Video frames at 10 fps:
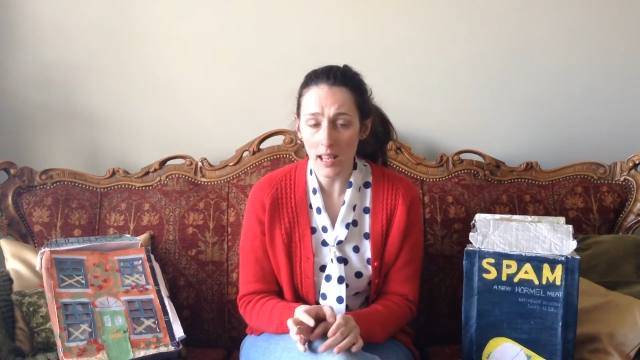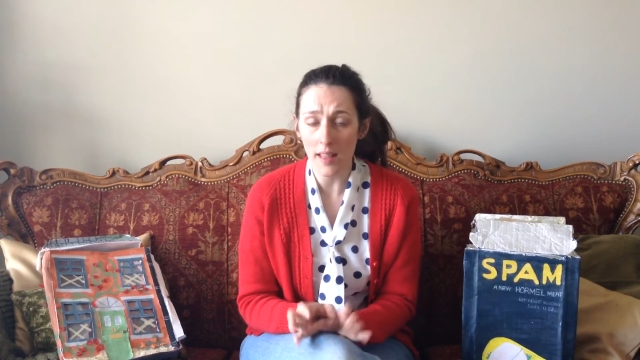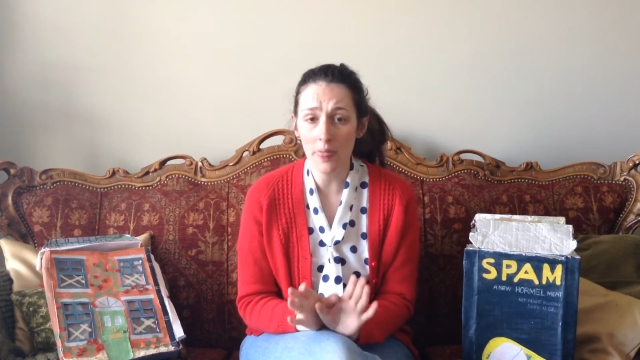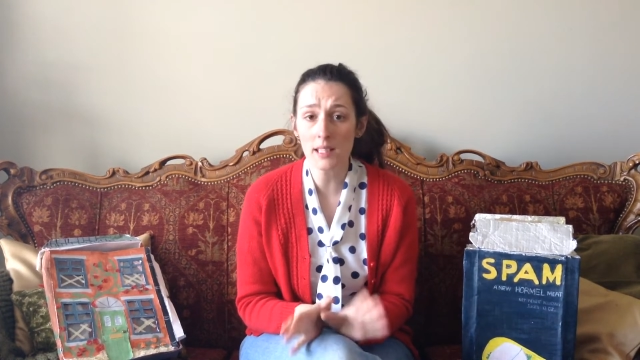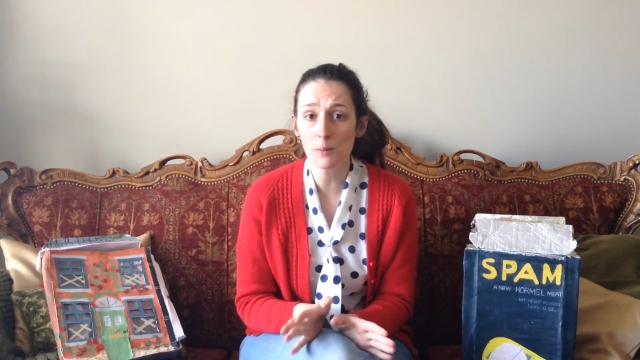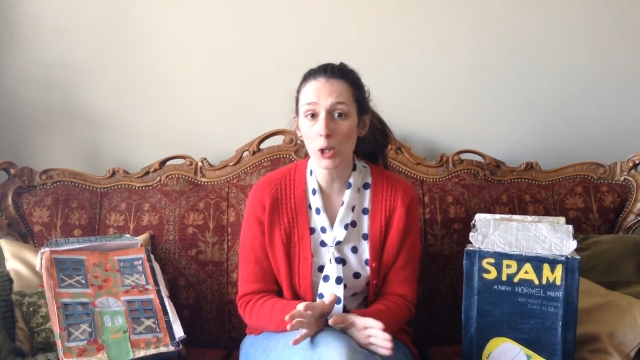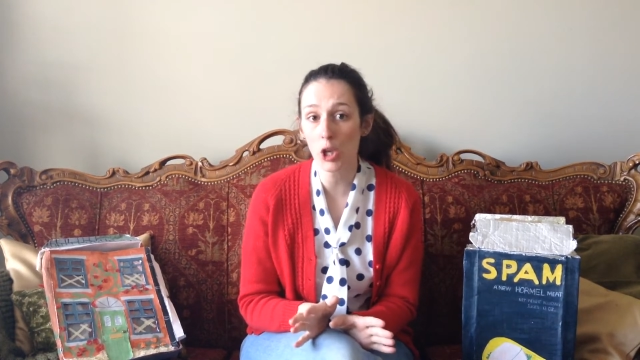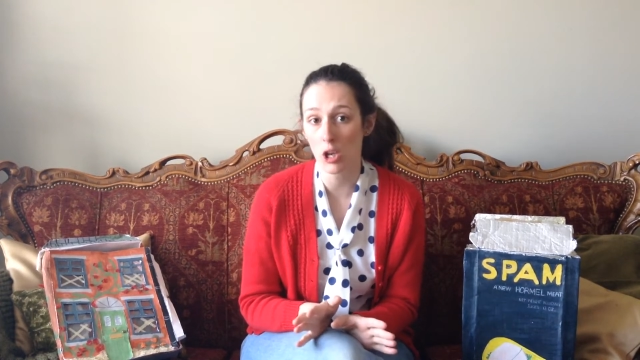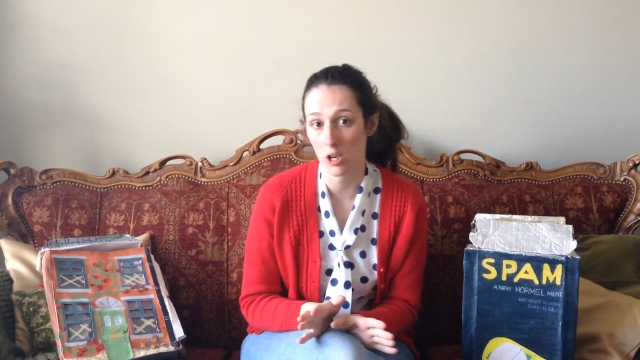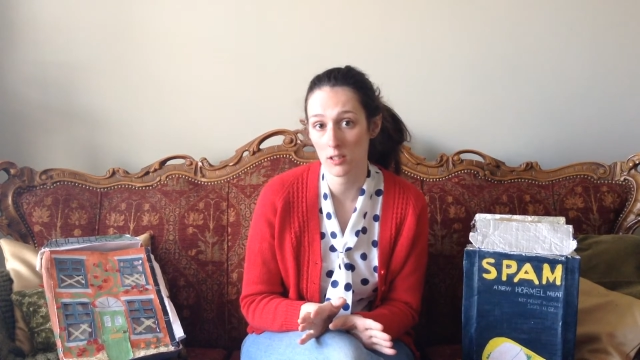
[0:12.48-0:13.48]
And that's
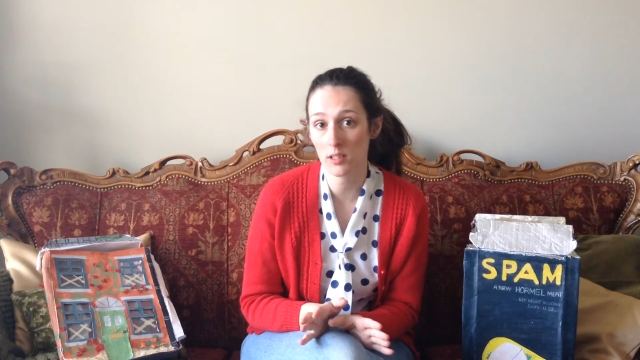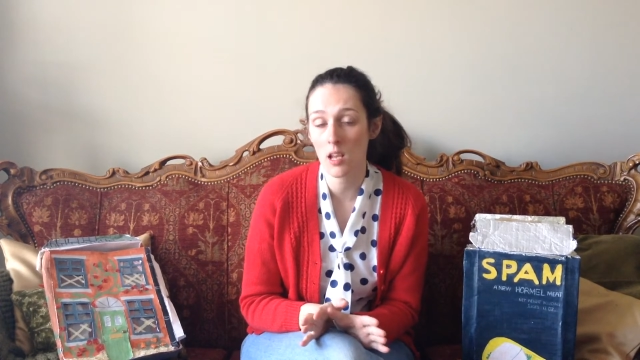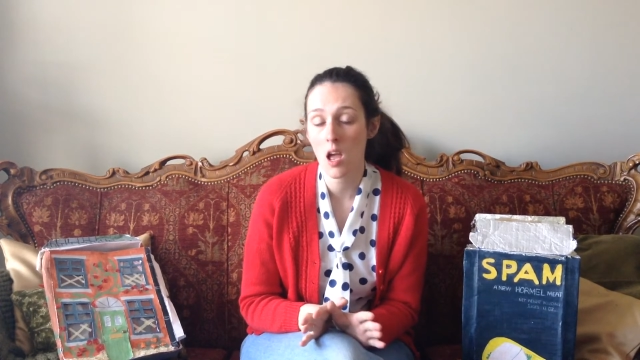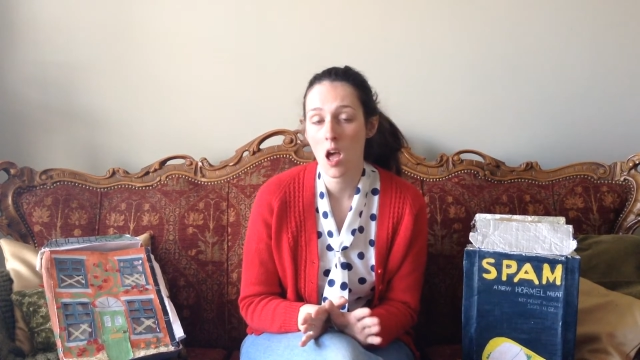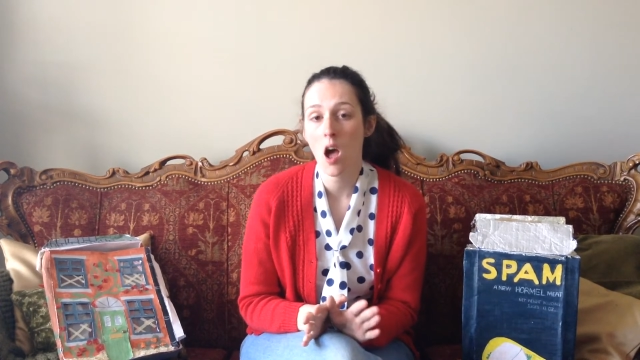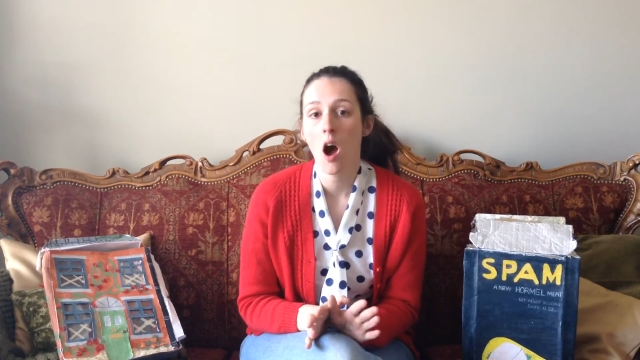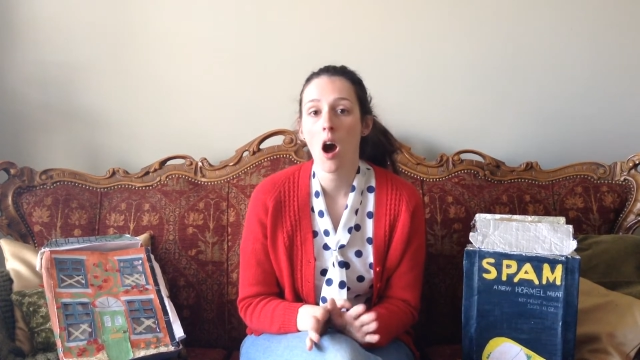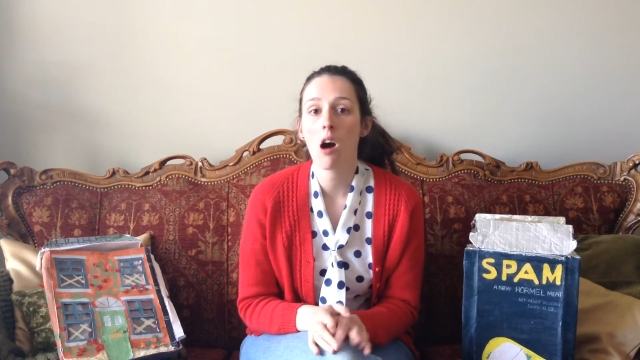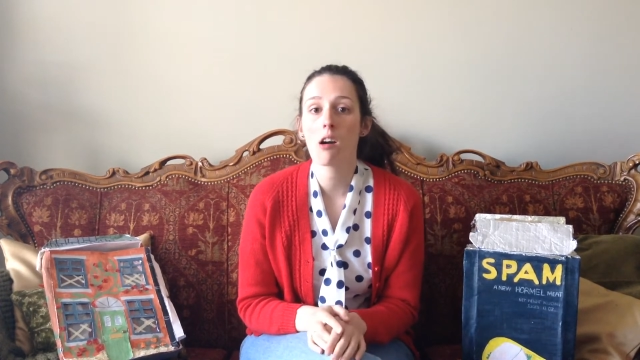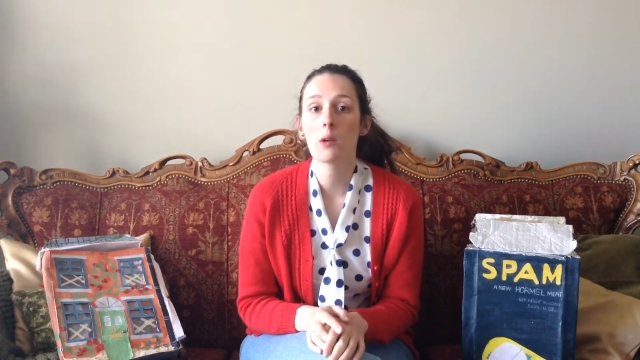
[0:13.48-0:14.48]
because
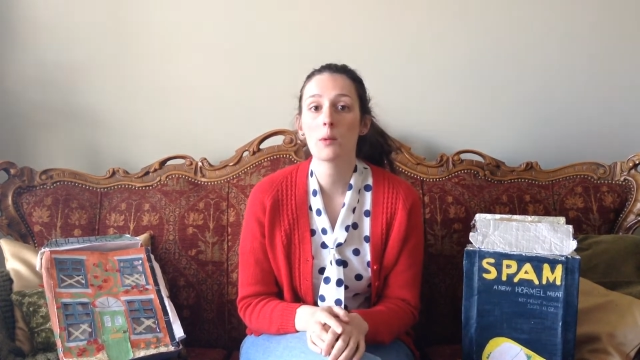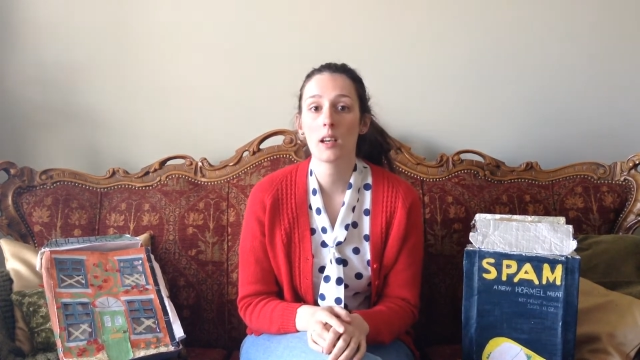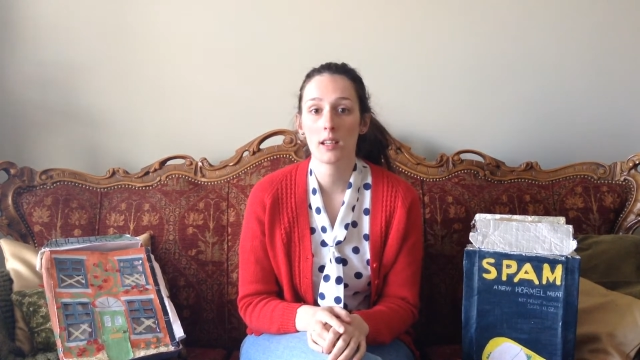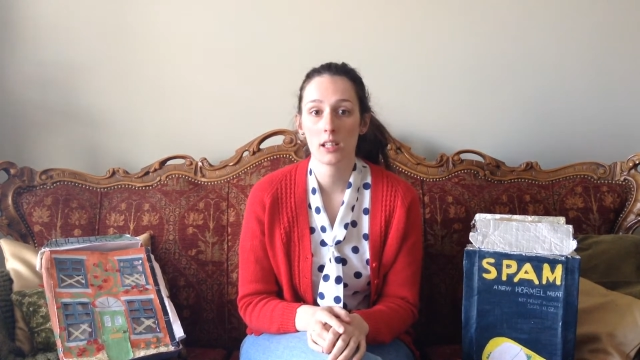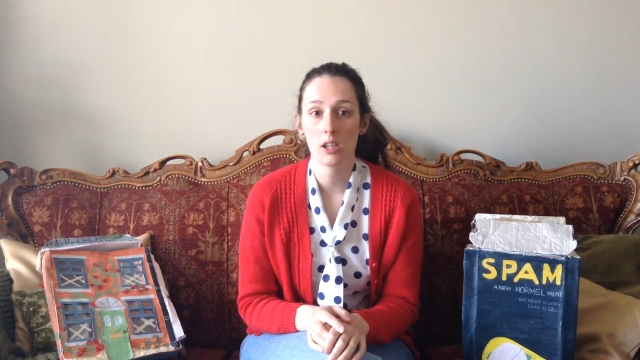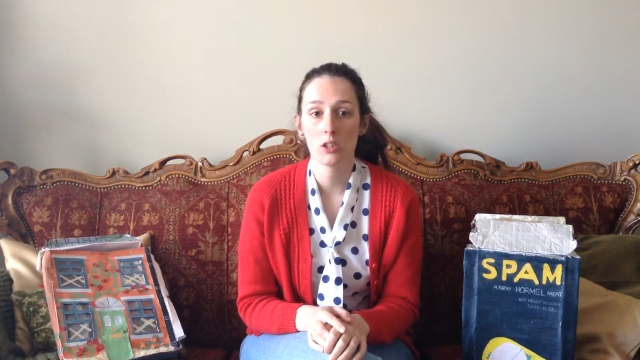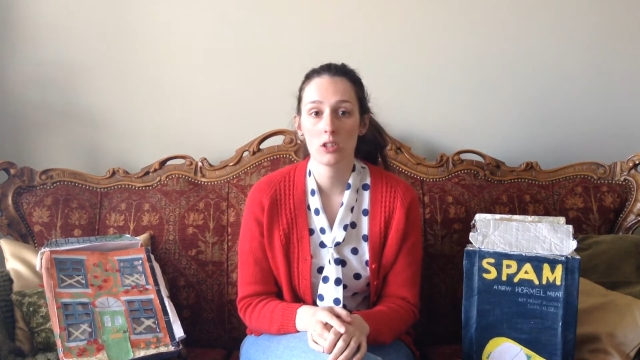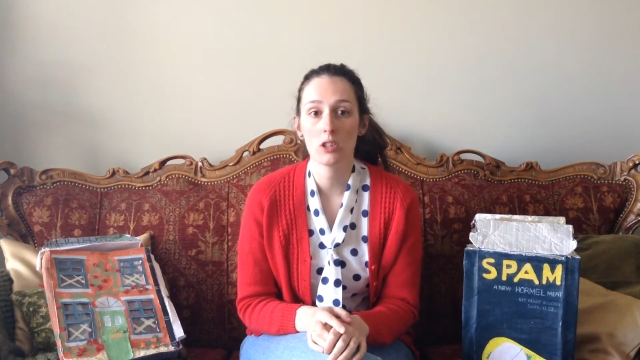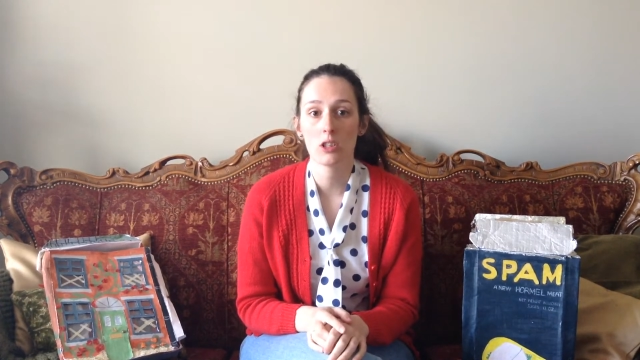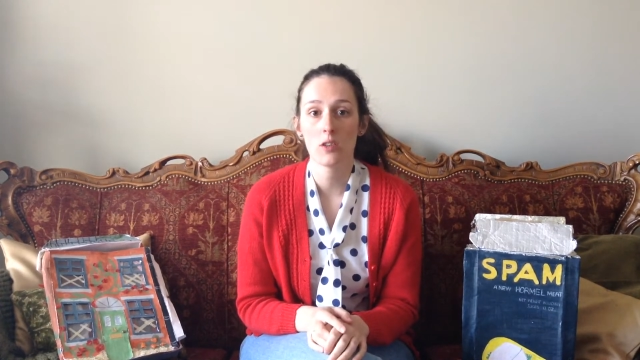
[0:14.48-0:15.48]
I would like you to
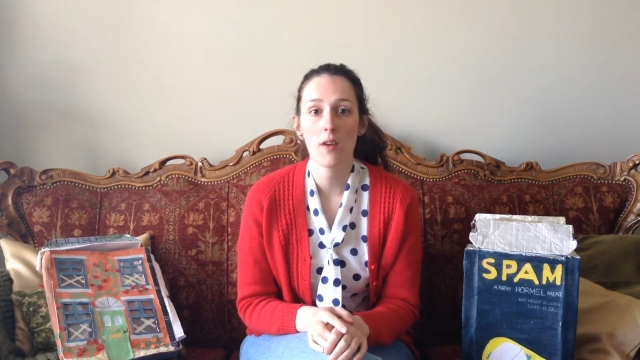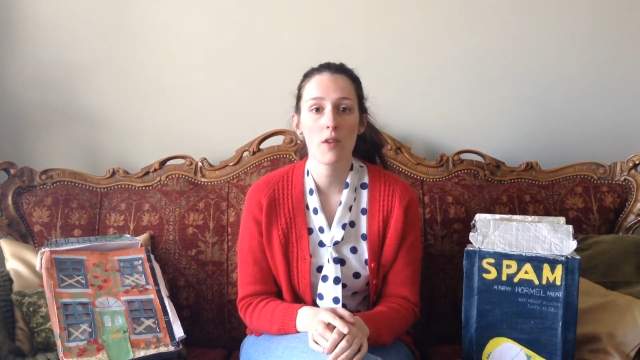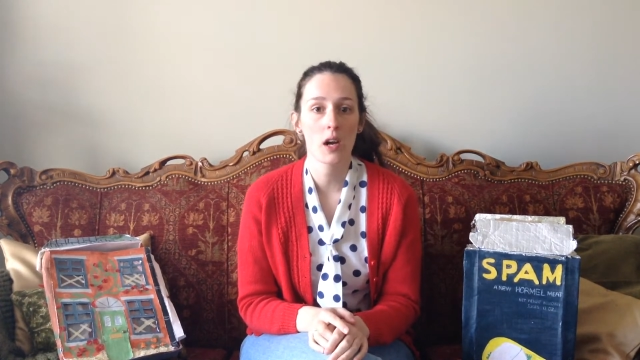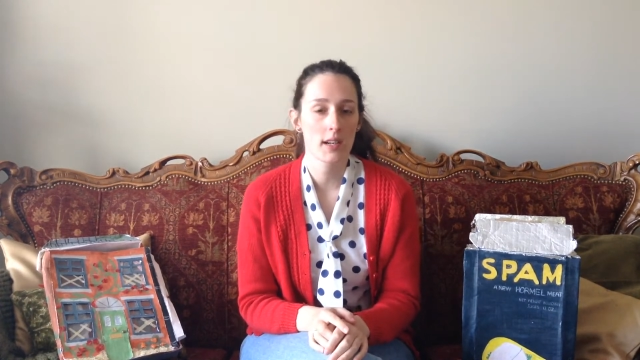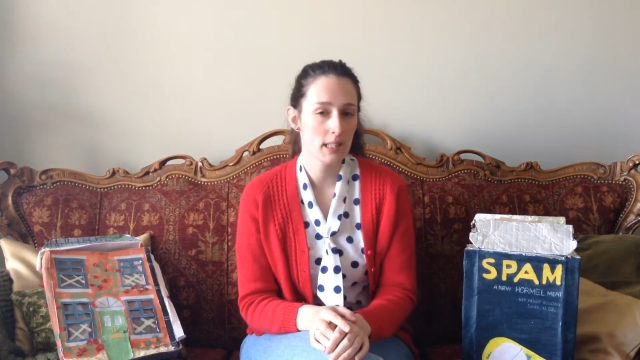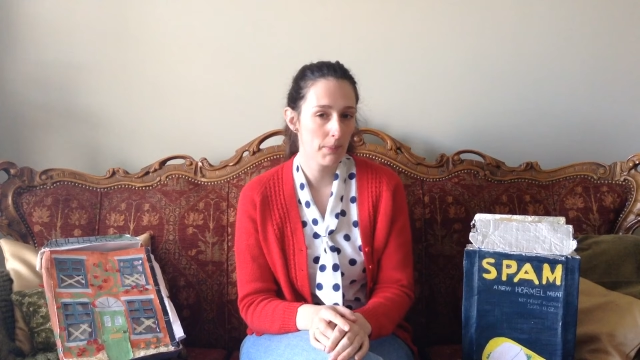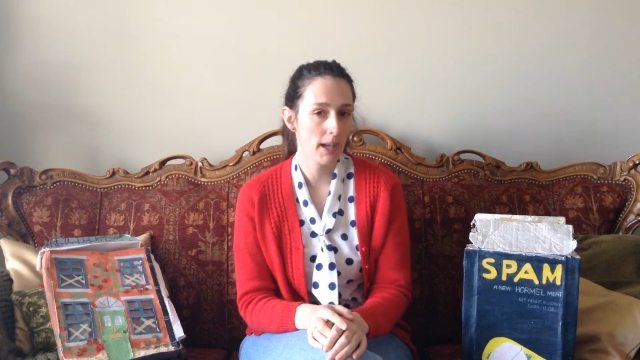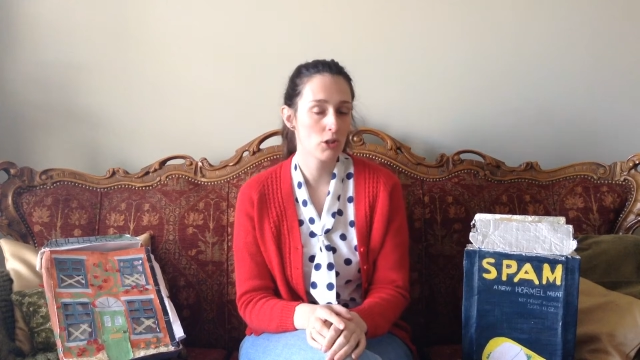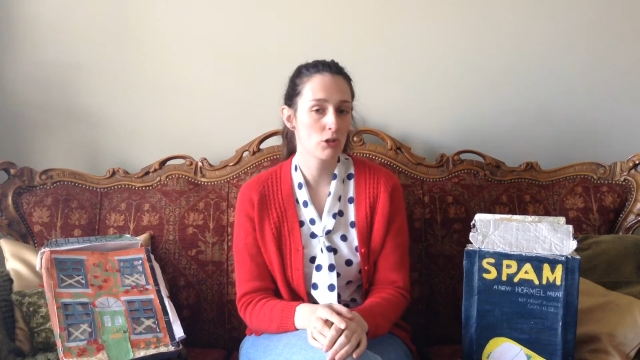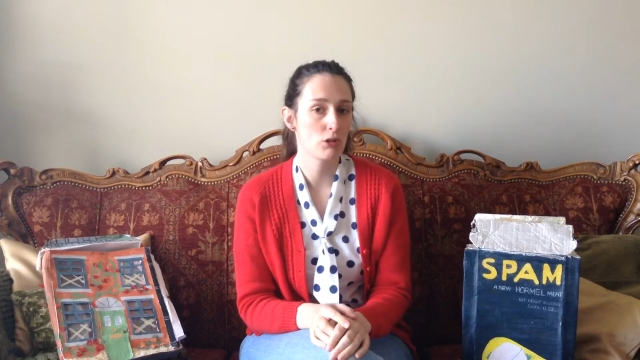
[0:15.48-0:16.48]
do a very
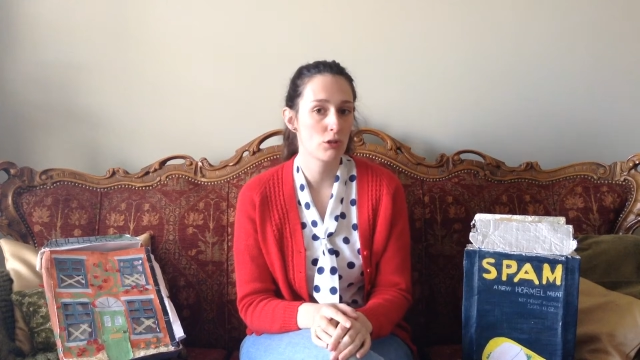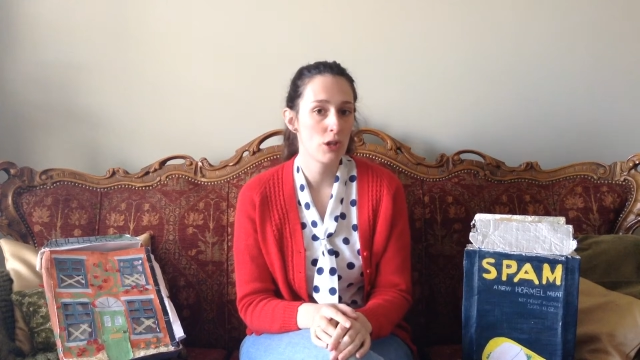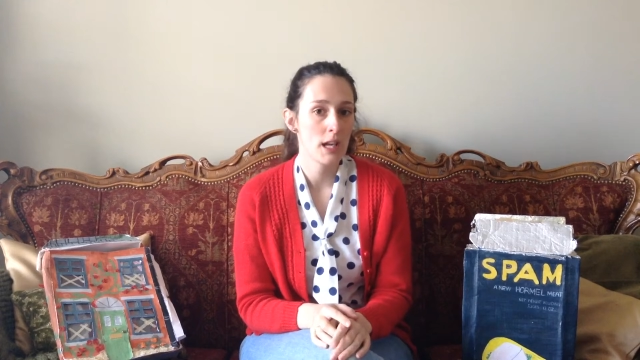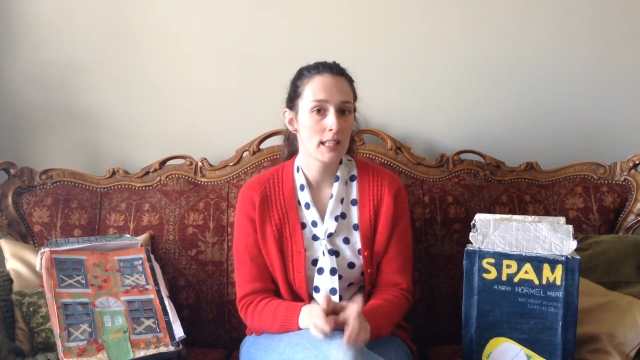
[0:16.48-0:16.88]
special,